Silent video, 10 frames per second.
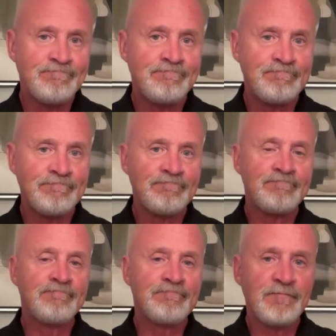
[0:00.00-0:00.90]

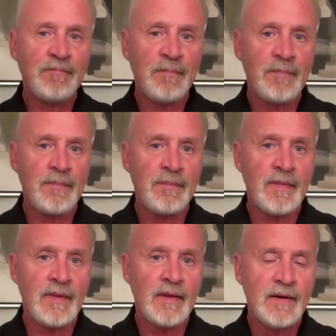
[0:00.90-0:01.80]

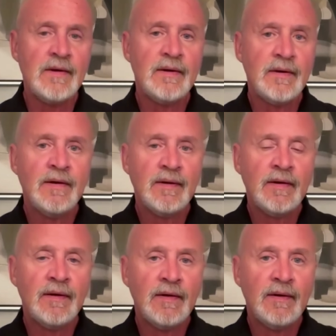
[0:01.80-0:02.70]

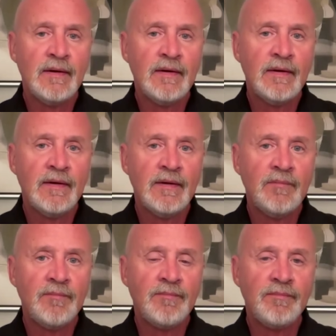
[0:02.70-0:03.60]

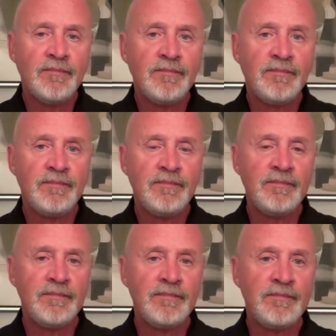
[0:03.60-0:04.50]

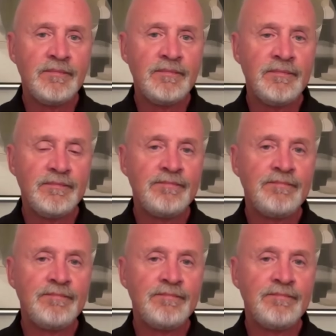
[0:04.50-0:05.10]
(not speaking)